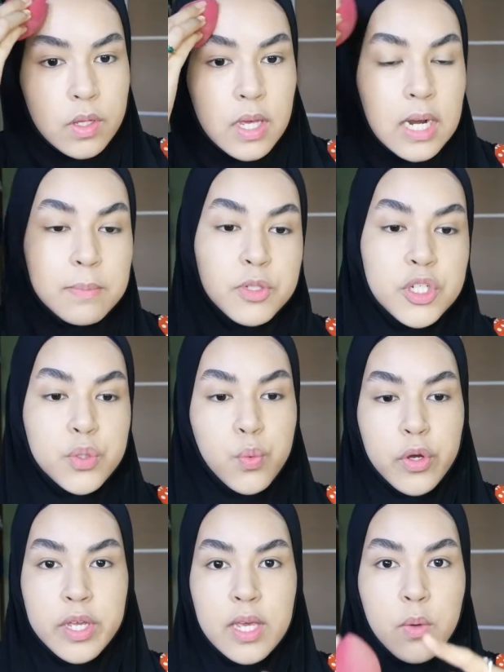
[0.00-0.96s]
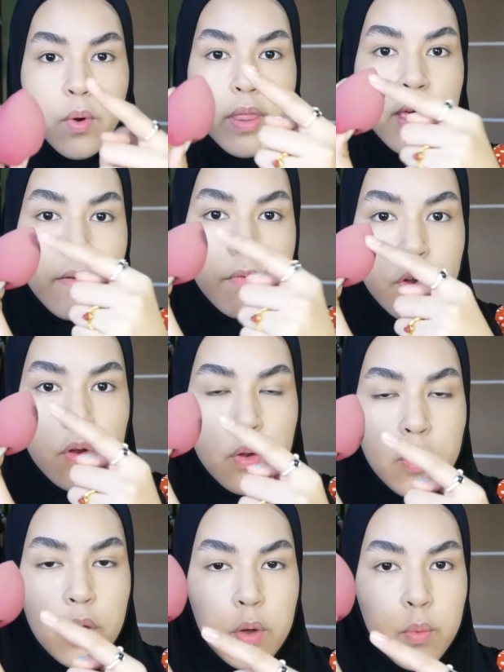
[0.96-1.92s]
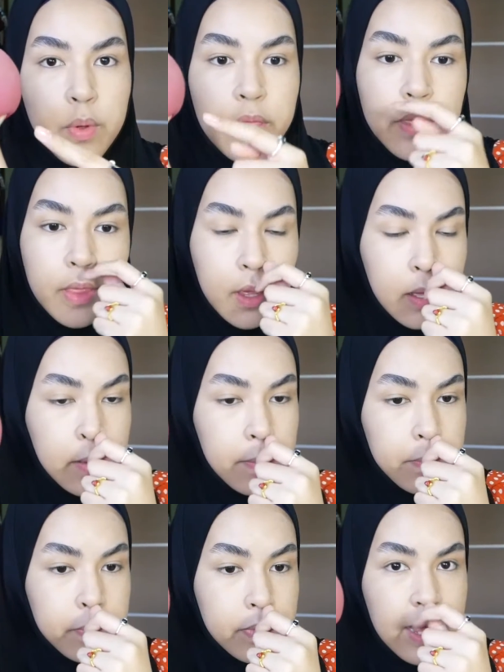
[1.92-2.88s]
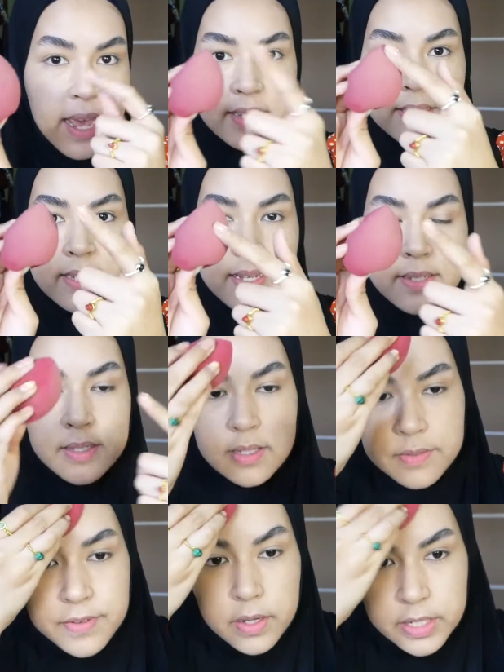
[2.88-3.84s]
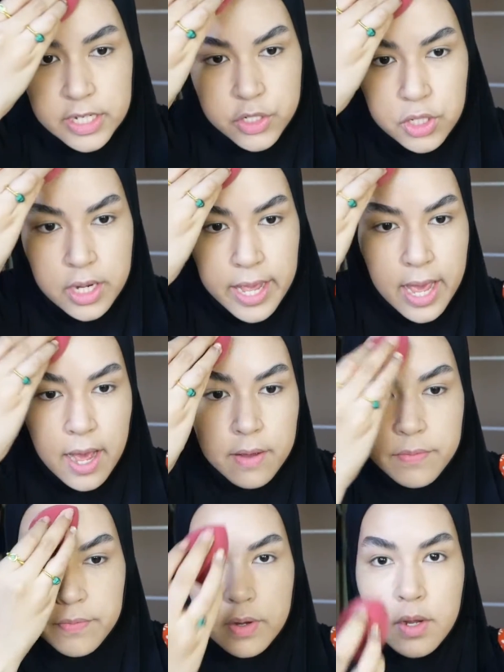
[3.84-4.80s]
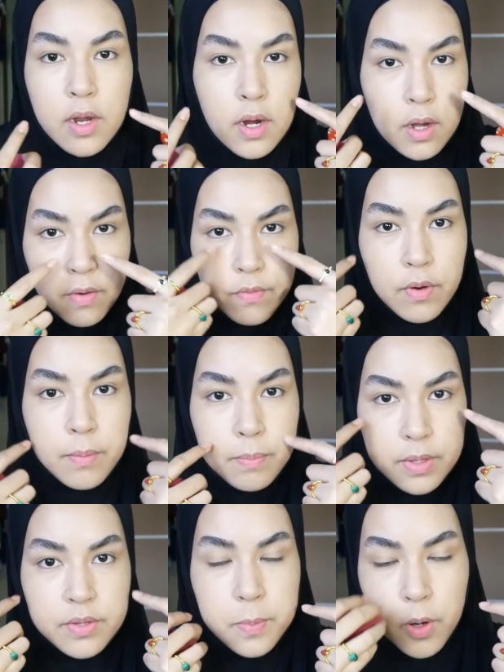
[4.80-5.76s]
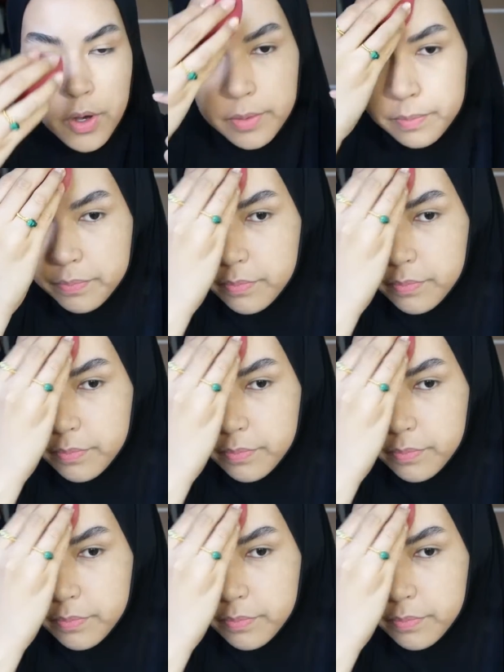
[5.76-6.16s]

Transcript: And I'm just working whatever with the excess foundation I have from this part.